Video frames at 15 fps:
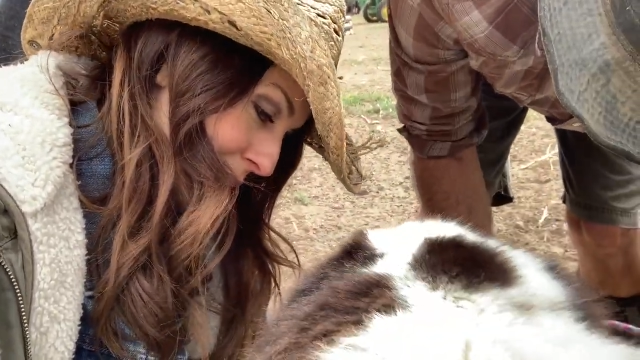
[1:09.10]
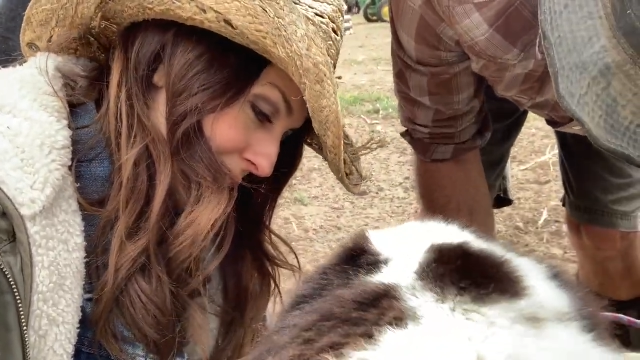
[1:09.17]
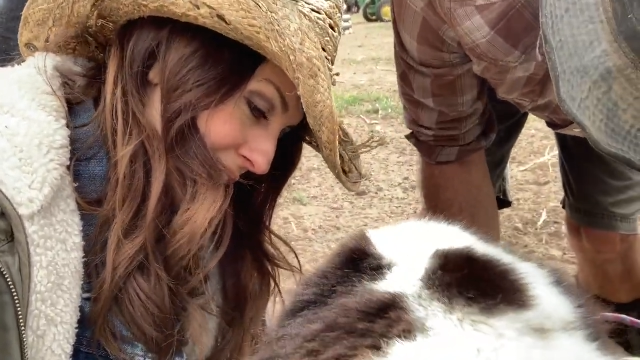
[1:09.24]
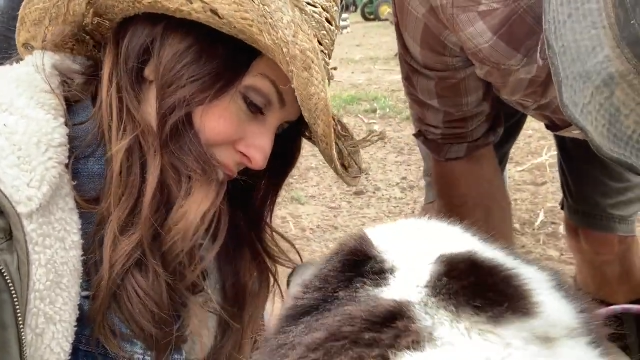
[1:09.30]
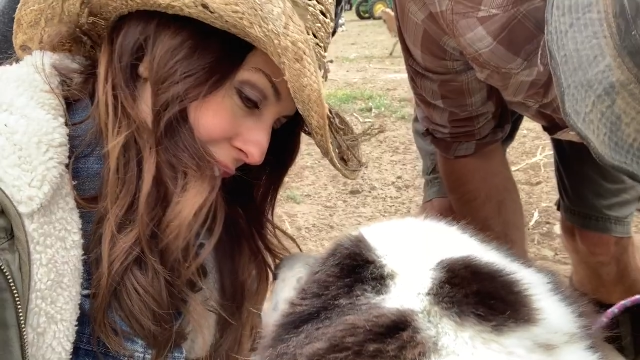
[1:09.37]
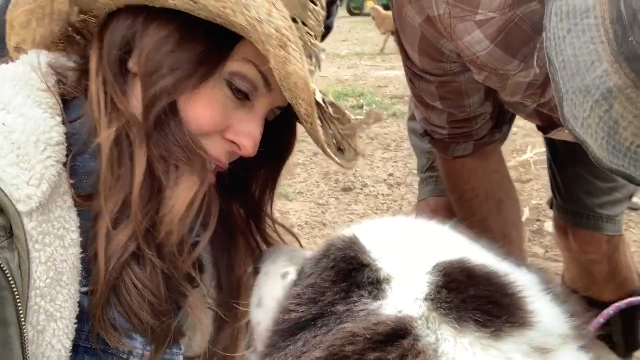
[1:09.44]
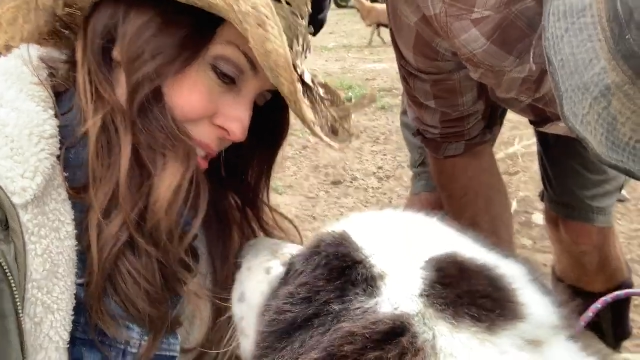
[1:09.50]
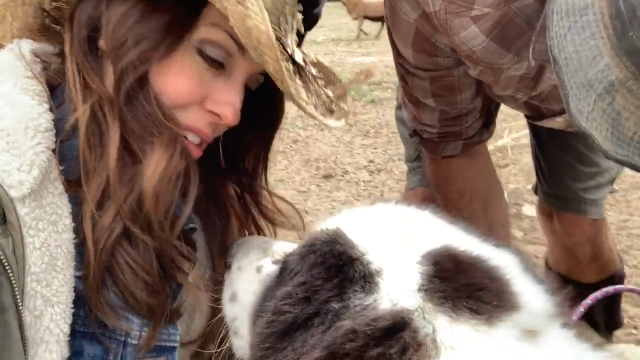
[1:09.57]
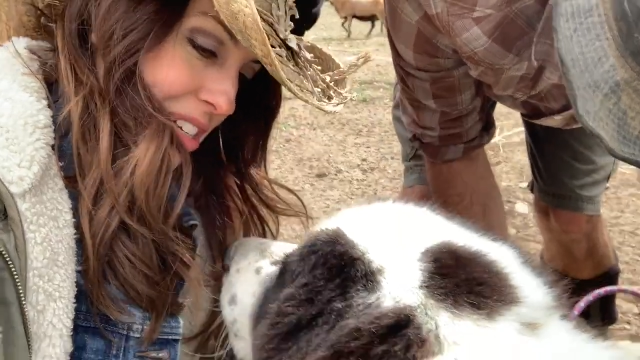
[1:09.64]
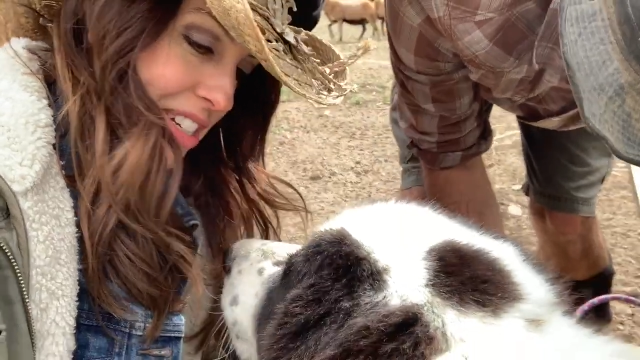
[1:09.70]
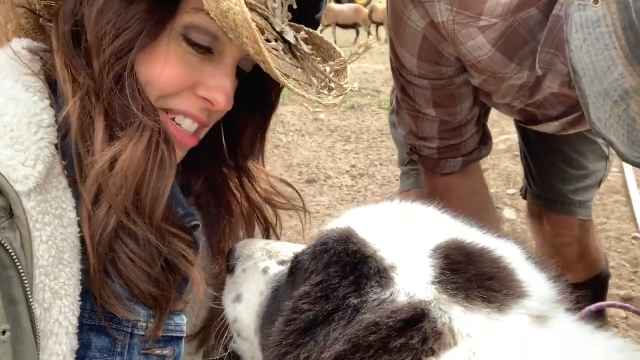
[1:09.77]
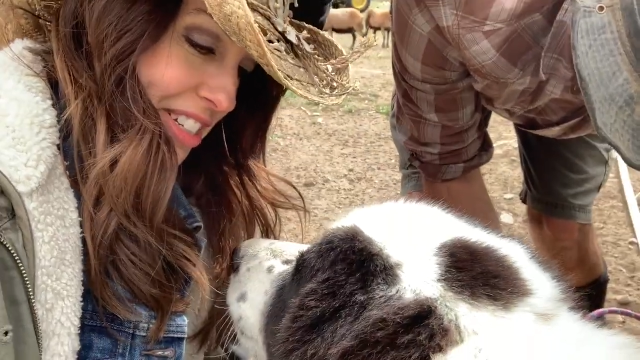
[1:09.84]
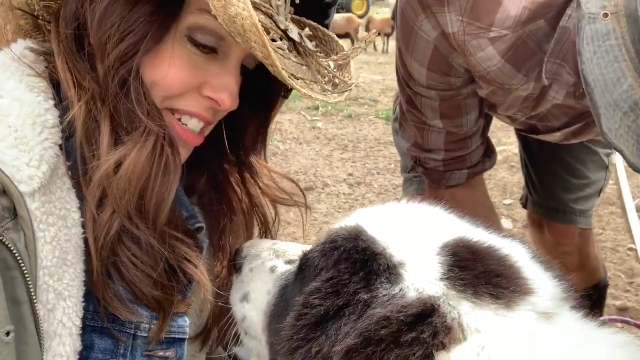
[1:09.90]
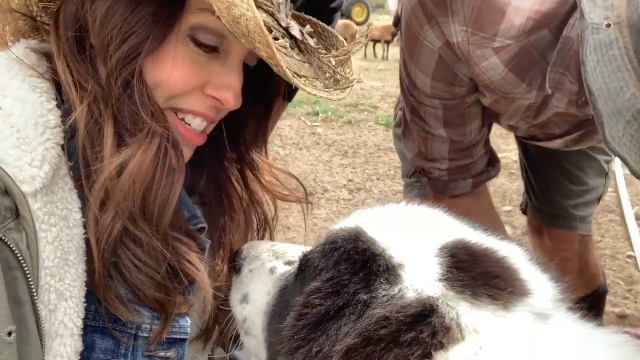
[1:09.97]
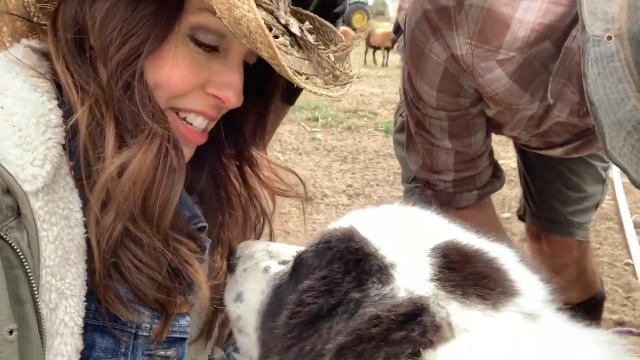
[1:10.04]
right now.
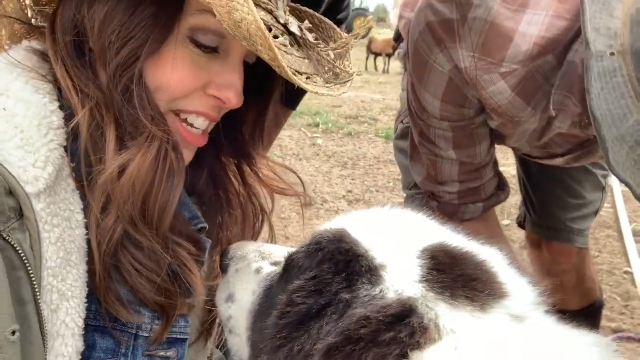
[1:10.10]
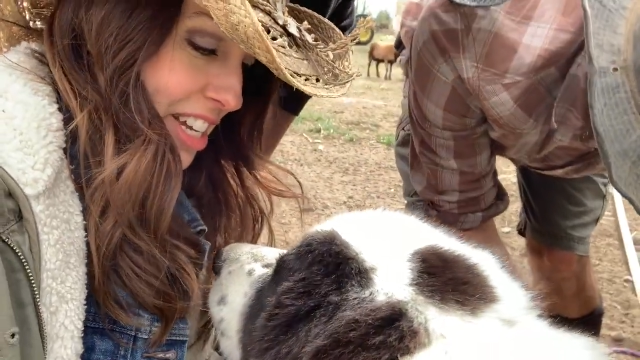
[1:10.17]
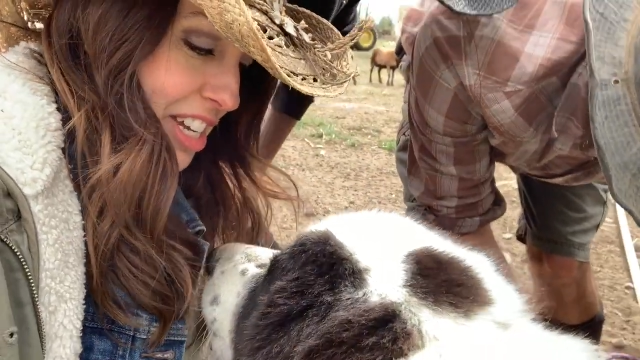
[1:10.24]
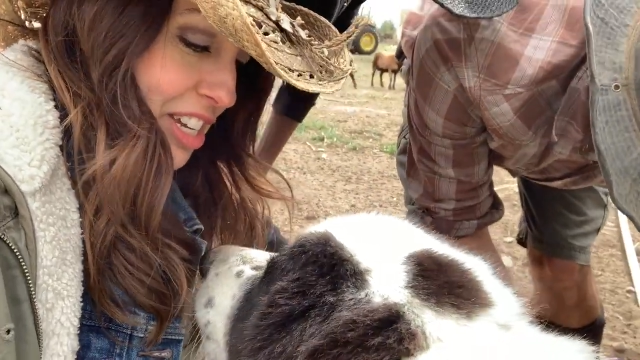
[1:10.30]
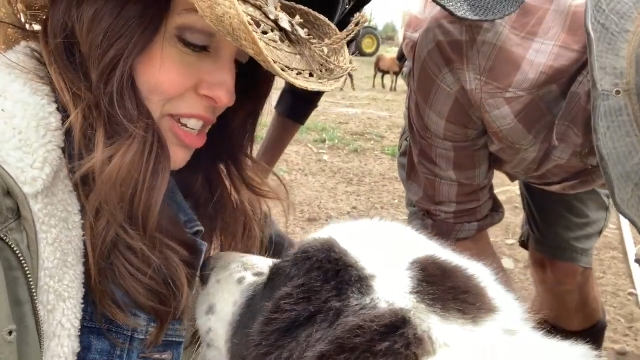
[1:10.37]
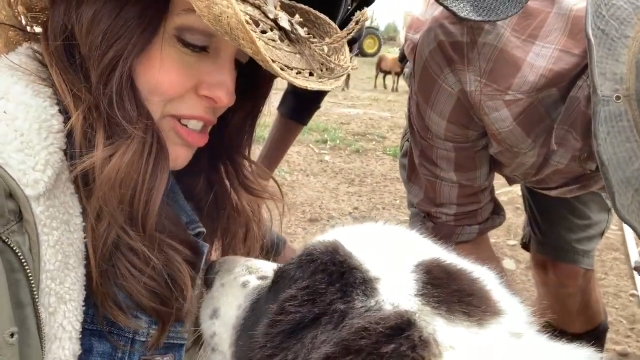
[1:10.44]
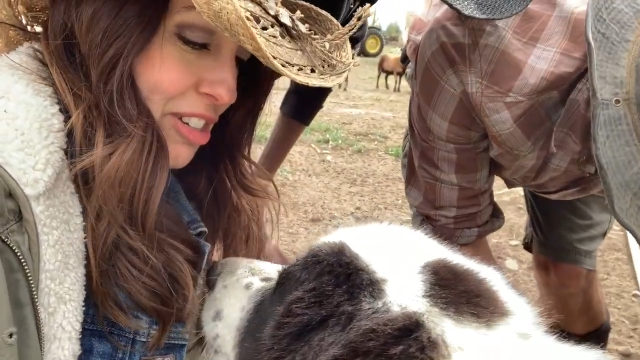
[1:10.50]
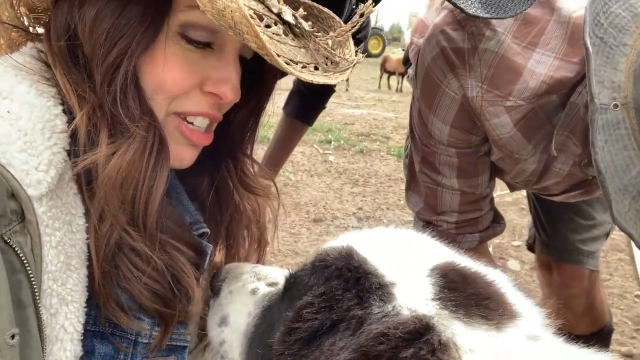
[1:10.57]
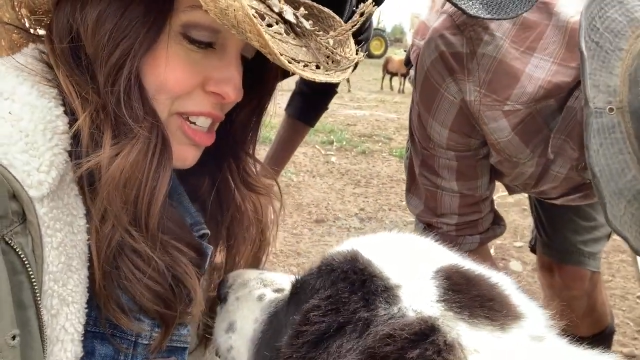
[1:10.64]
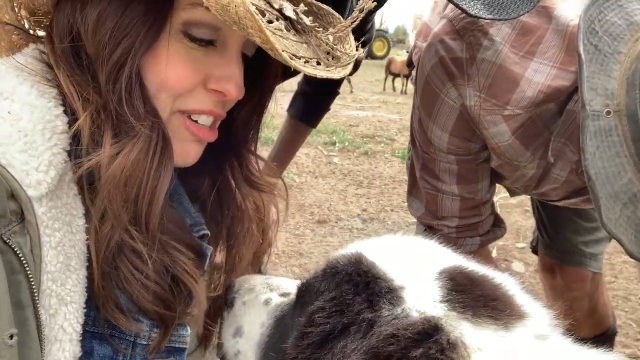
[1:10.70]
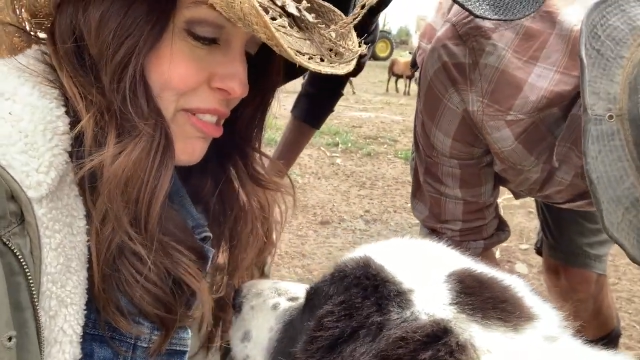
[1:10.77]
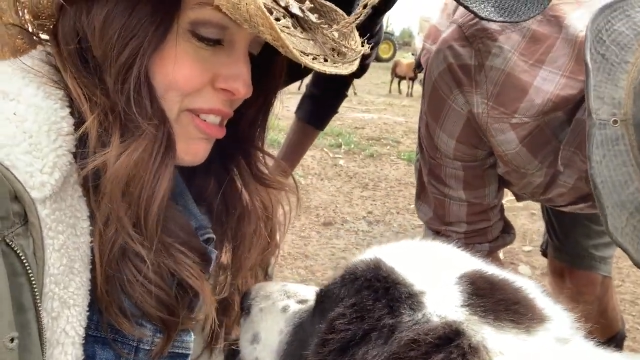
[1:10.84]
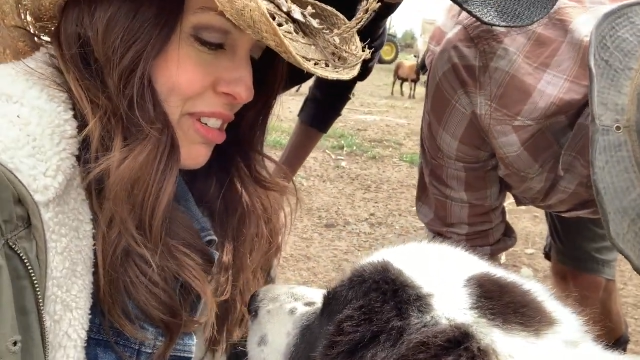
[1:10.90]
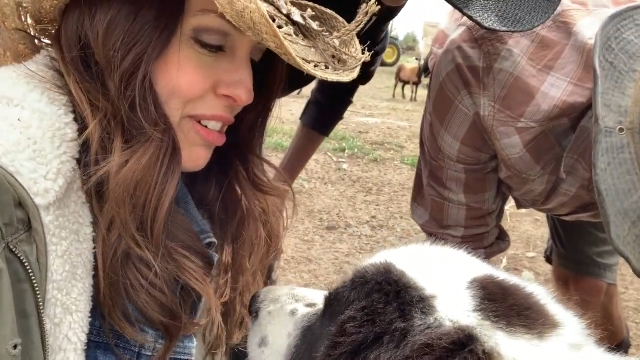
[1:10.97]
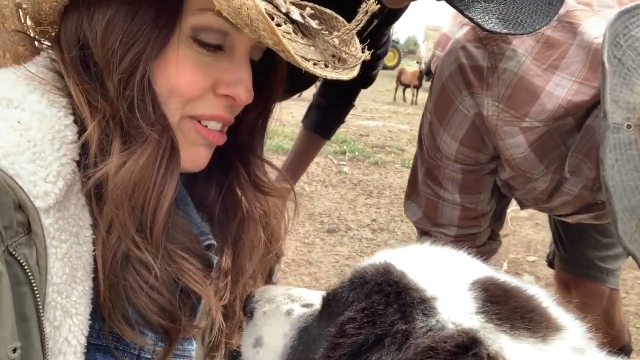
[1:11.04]
You're
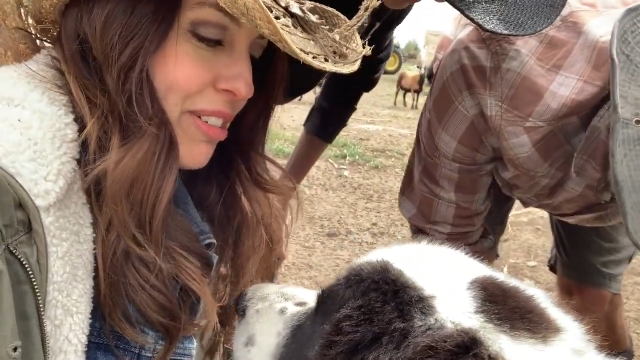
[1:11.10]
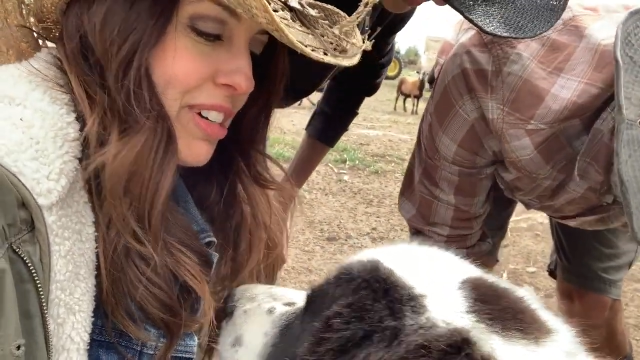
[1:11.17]
cute, though.